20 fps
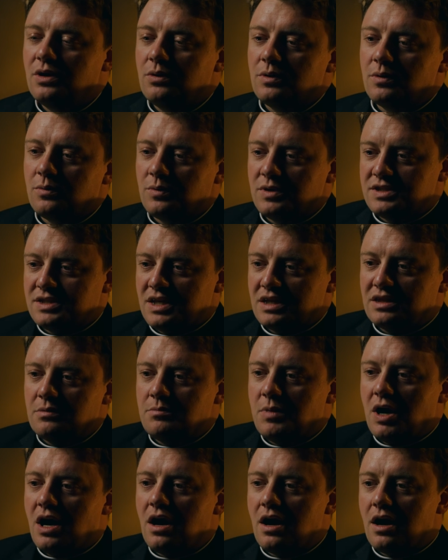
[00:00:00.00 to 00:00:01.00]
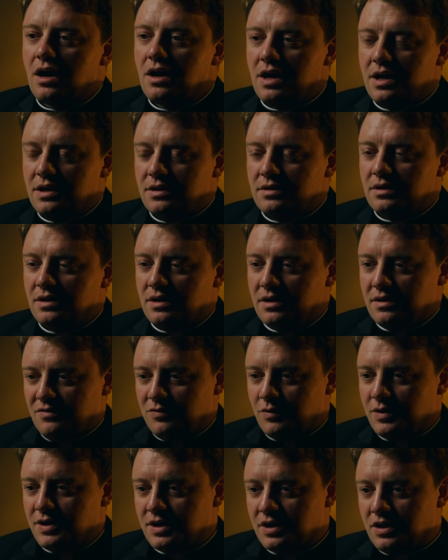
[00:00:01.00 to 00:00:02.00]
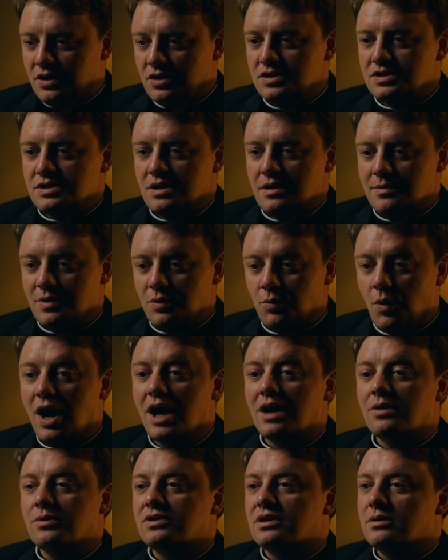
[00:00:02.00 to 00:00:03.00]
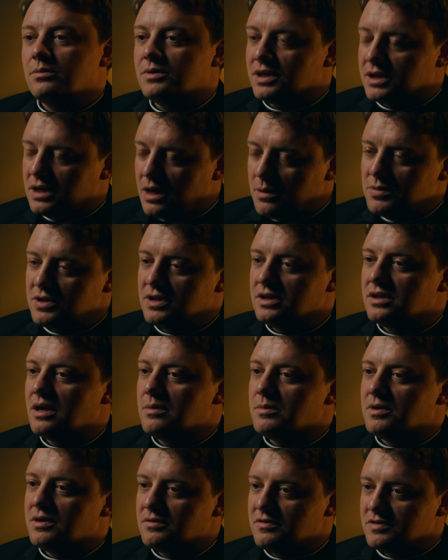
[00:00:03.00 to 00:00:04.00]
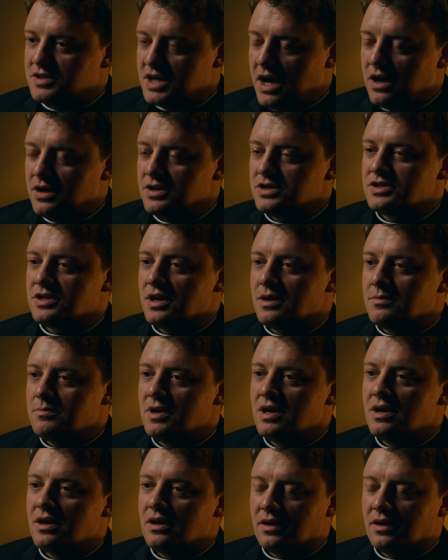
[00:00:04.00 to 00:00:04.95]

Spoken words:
We set the bar, and if we encourage them and walk with them and accompany them and challenge them,